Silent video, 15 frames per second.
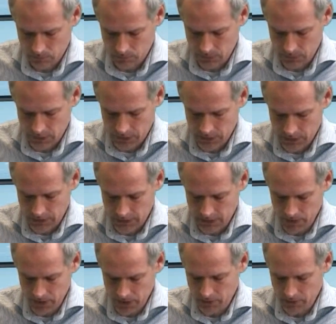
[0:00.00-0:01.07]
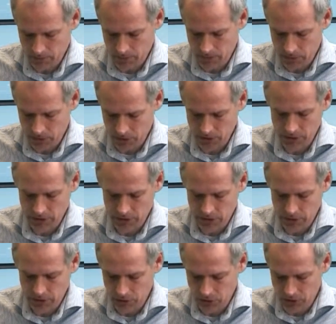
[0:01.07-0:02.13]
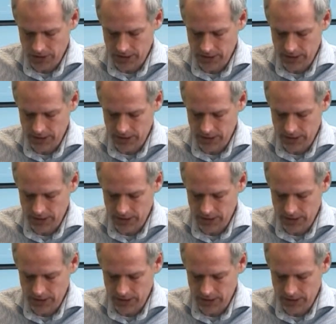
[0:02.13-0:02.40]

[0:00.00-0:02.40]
see that measurement, but you can also see